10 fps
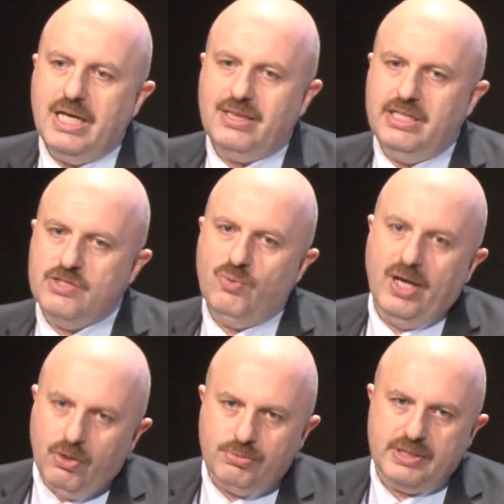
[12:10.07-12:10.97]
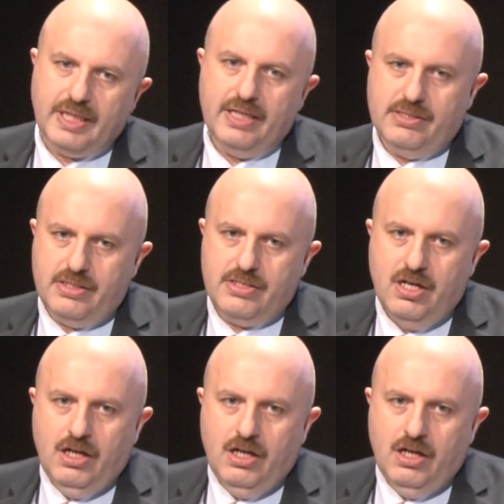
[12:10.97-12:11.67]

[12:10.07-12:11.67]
at least one of the cases